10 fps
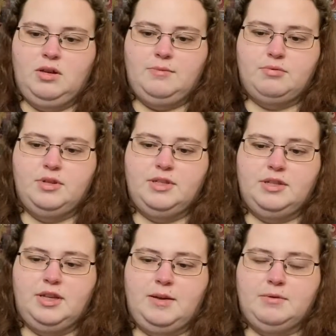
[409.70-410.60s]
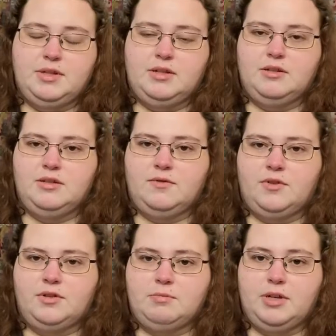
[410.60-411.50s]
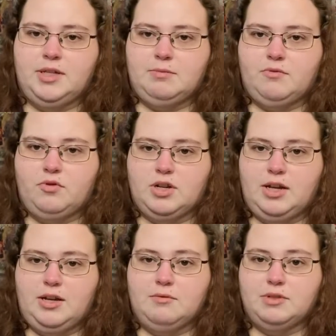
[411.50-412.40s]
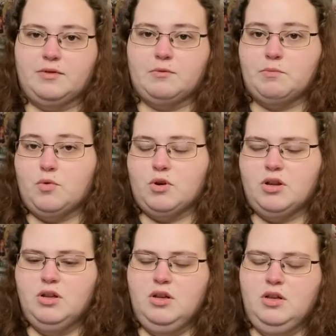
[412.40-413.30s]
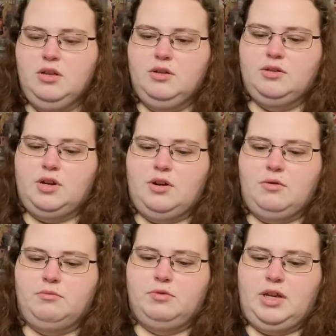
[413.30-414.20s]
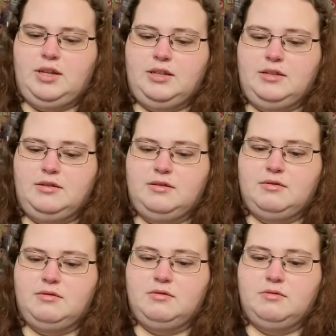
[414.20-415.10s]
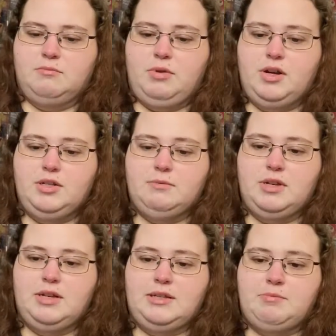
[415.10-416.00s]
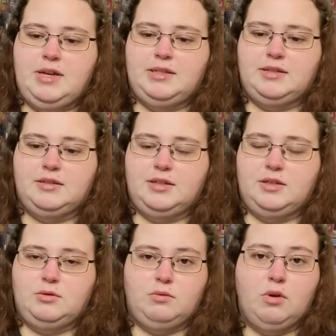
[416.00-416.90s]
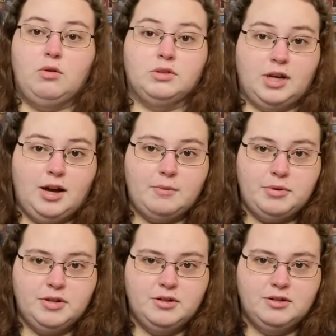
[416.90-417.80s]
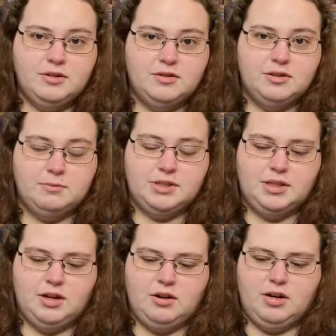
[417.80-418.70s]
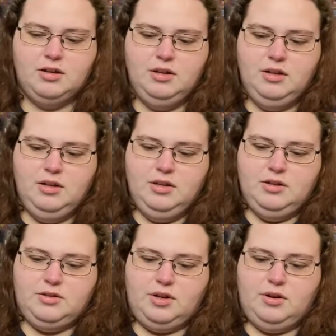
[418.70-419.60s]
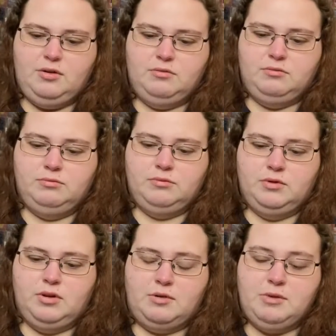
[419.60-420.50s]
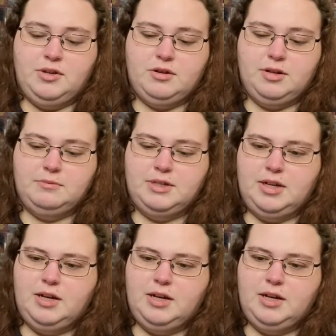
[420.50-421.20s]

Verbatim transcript: imprisoned the Amazons in the first place before Diana was ever born. So, and his punishment is basically to hold up Themyscira. So, her mother comes in